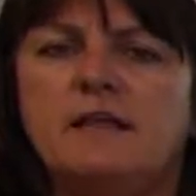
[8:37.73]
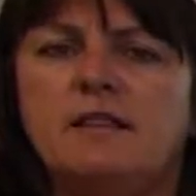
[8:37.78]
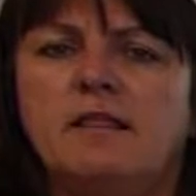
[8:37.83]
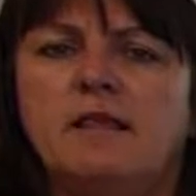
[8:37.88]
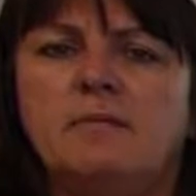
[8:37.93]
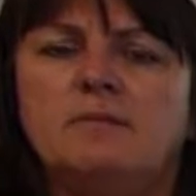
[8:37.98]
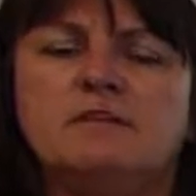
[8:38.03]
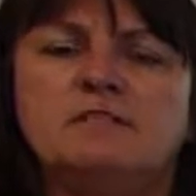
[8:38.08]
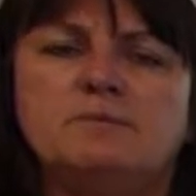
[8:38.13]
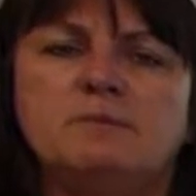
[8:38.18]
and
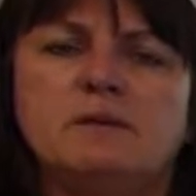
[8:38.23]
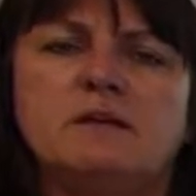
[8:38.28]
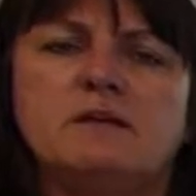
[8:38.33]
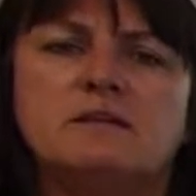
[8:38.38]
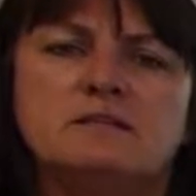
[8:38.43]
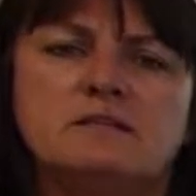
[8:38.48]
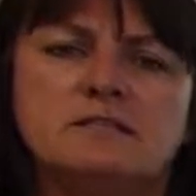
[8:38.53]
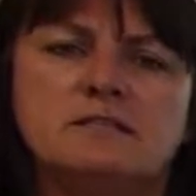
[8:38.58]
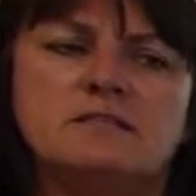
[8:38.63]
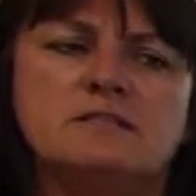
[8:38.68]
they must be
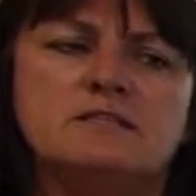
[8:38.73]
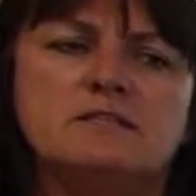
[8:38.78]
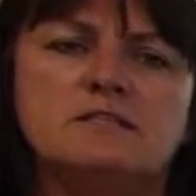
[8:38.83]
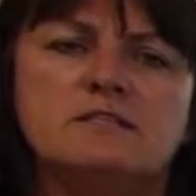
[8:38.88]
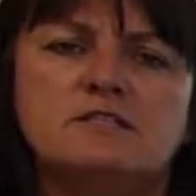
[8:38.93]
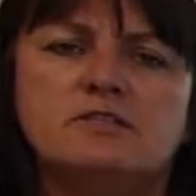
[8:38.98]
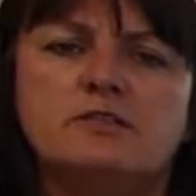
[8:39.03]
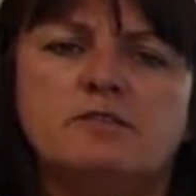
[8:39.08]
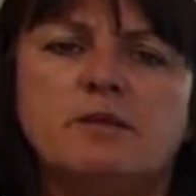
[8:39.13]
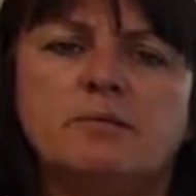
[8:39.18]

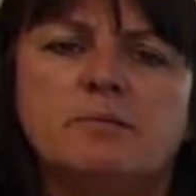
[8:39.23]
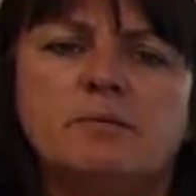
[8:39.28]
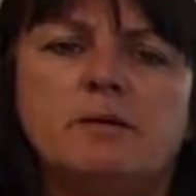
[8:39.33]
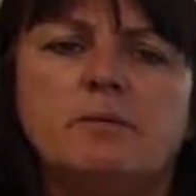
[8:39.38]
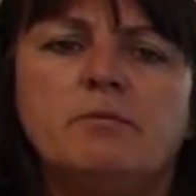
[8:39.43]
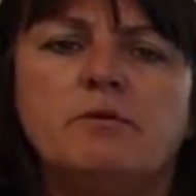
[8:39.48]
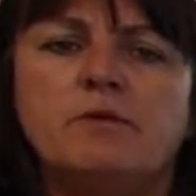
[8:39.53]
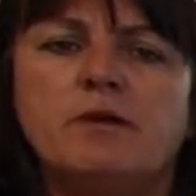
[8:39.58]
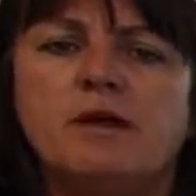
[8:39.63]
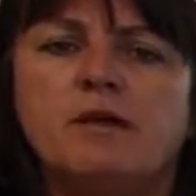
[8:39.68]
consistent so that
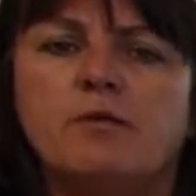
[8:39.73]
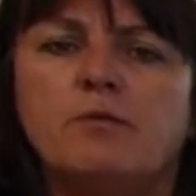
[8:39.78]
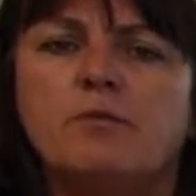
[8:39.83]
people can